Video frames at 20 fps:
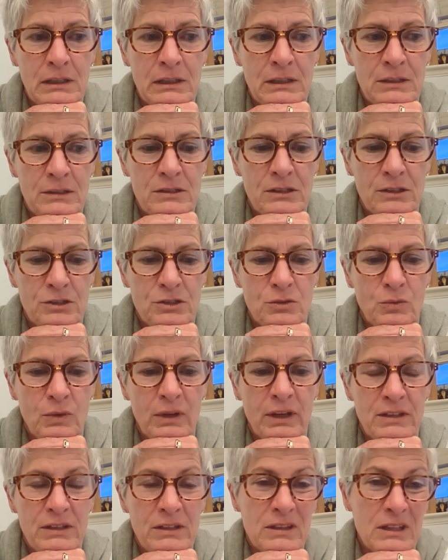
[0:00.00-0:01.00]
in such a
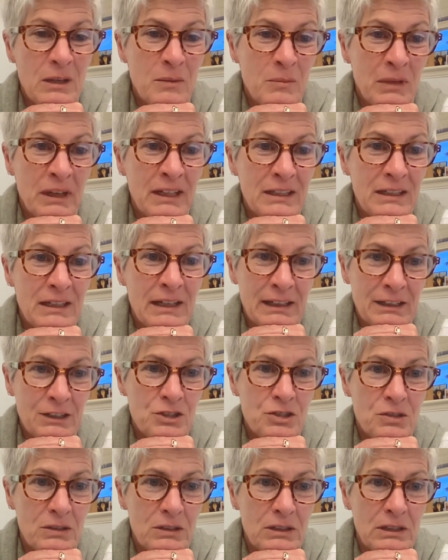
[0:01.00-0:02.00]
way that they might
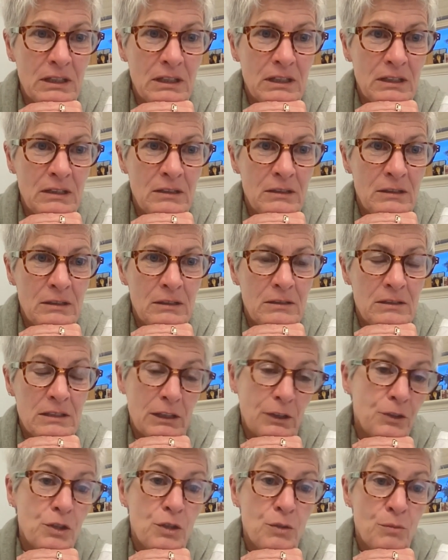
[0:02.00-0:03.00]
actually
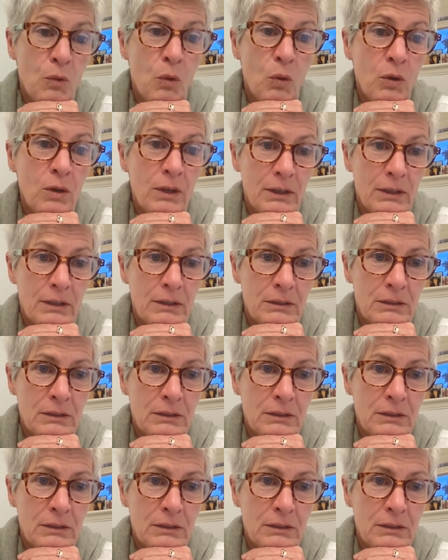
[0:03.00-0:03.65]
tell you more